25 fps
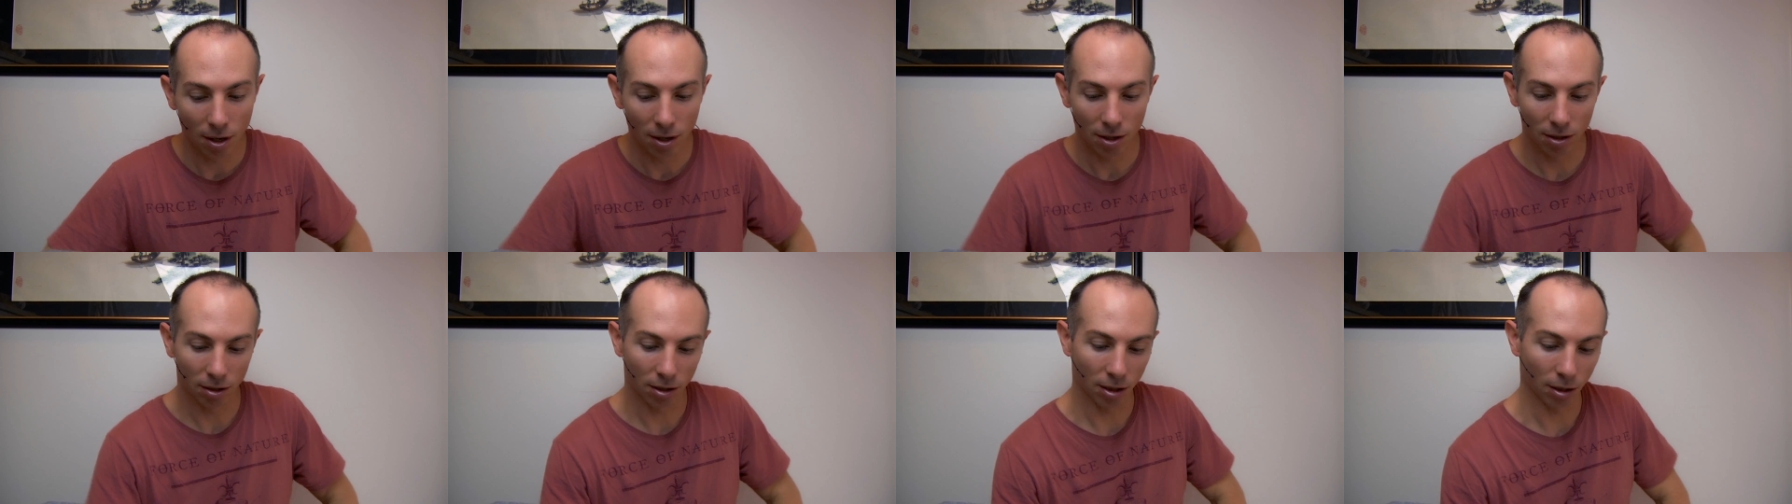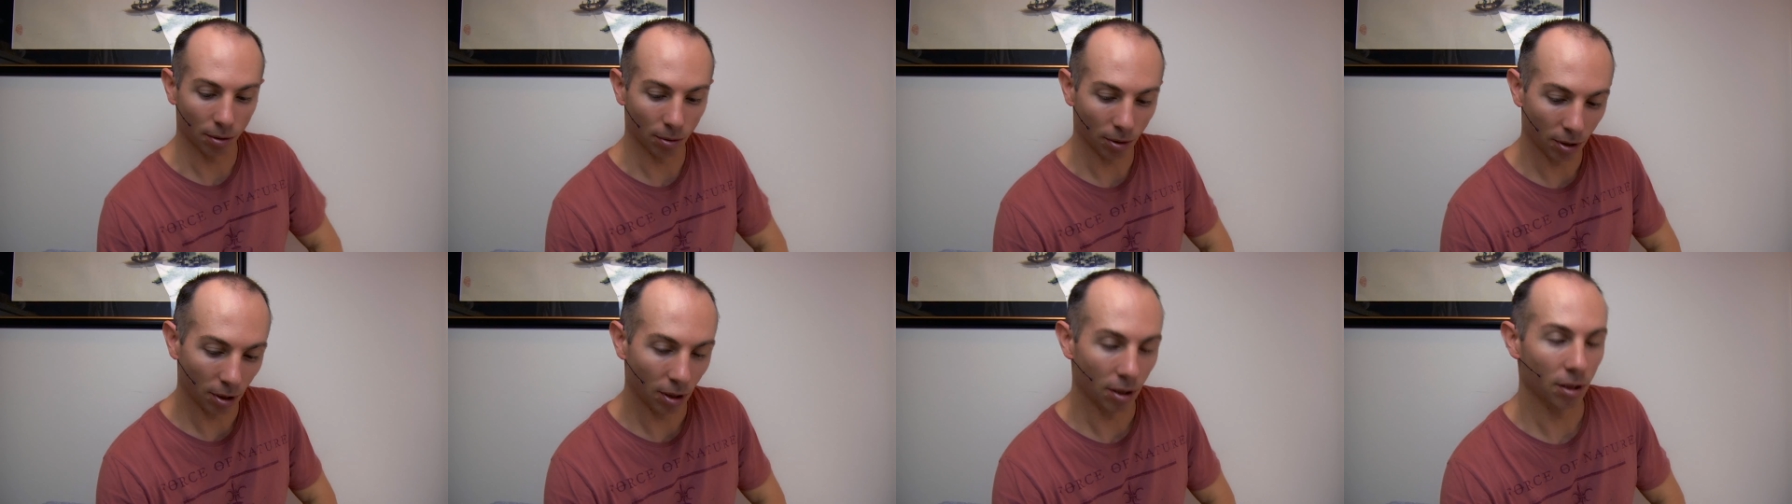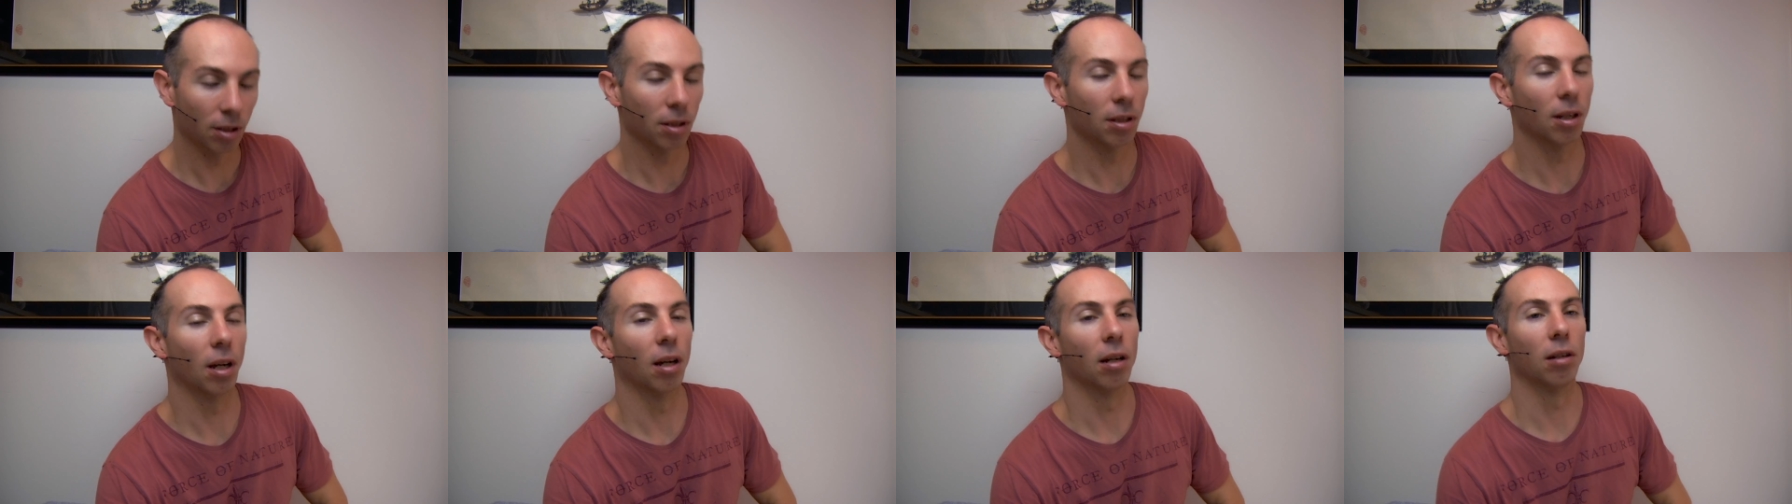So we're going to
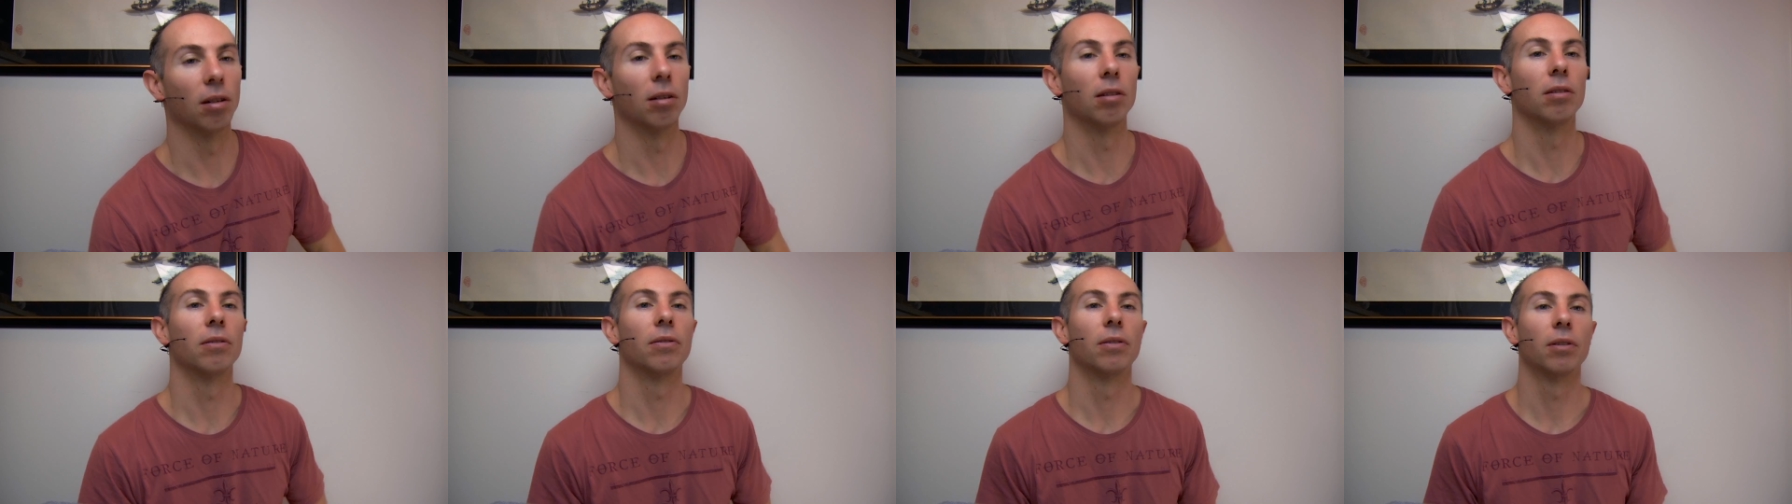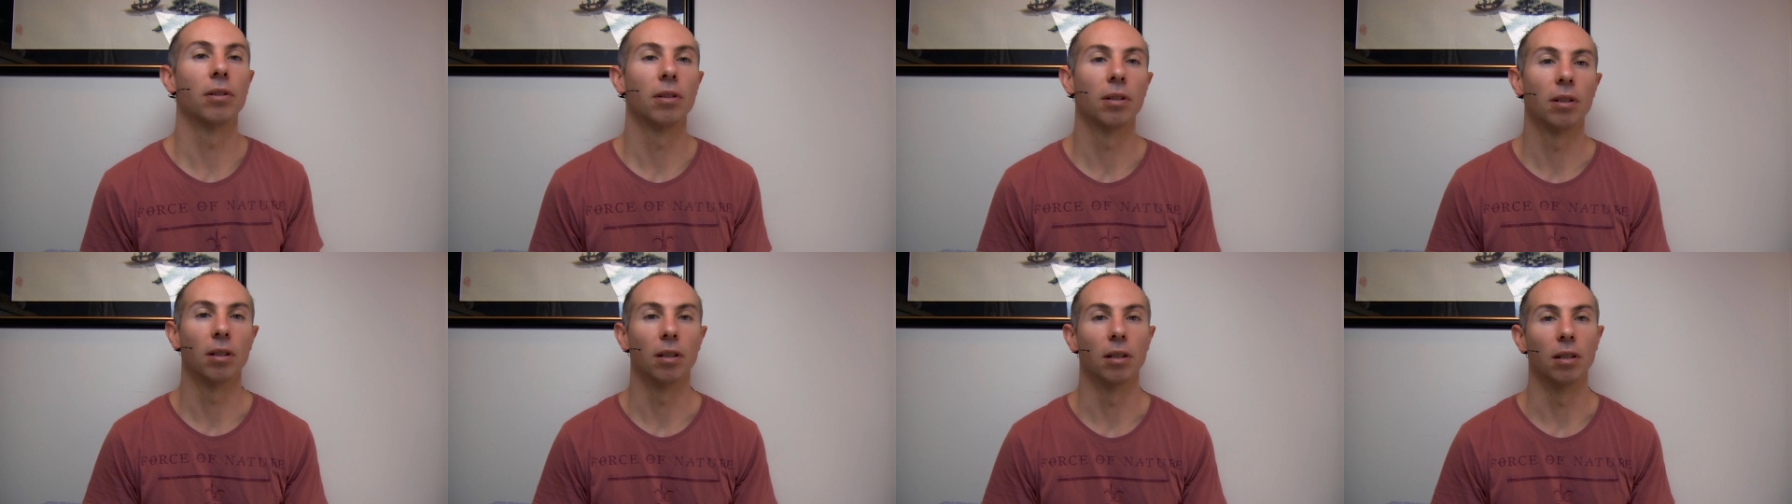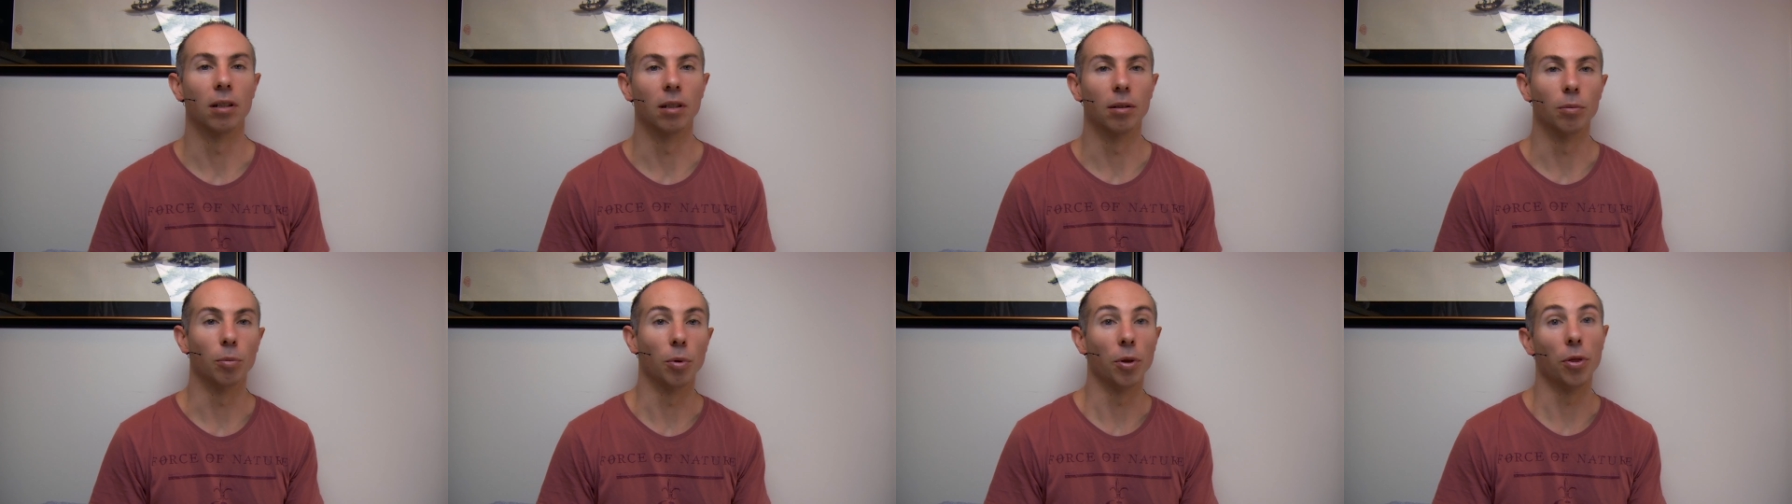start off
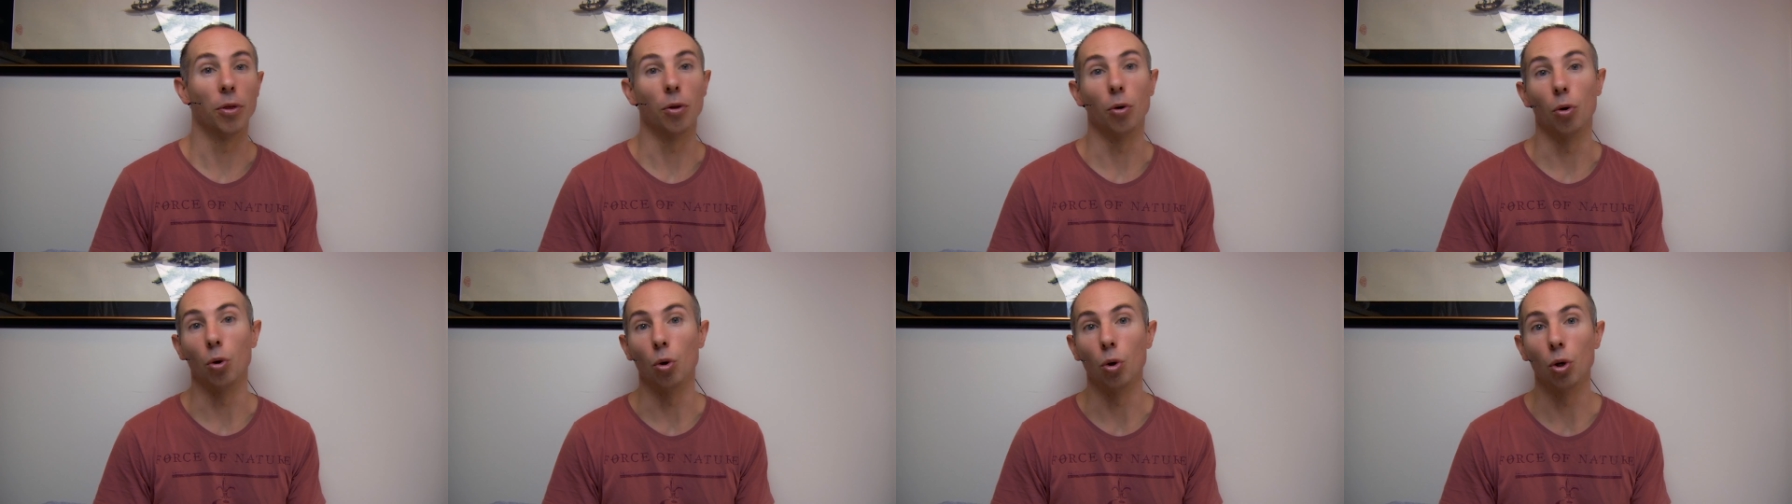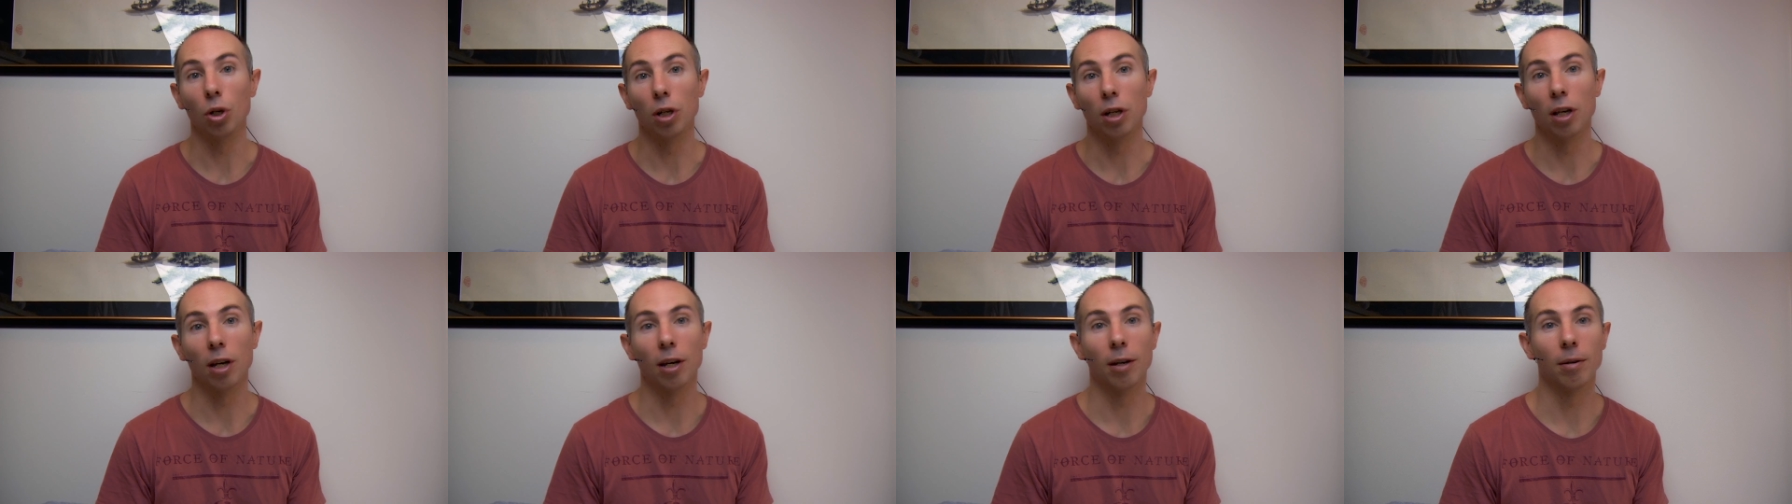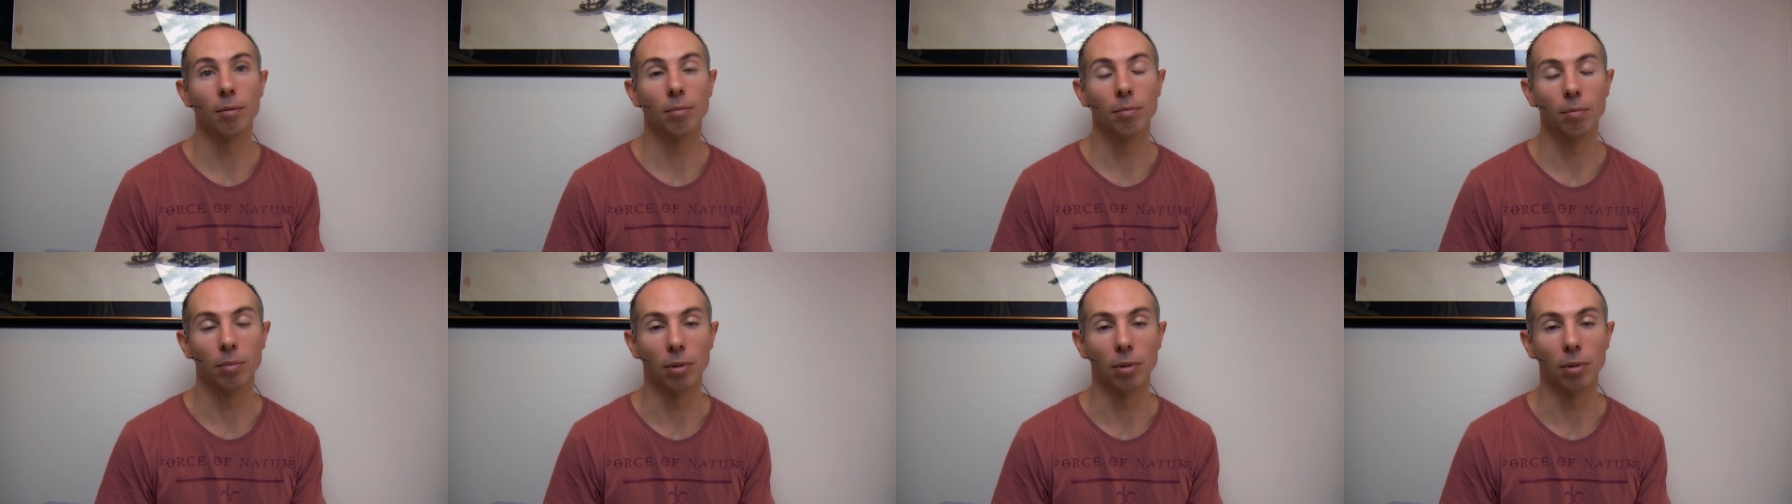with the audio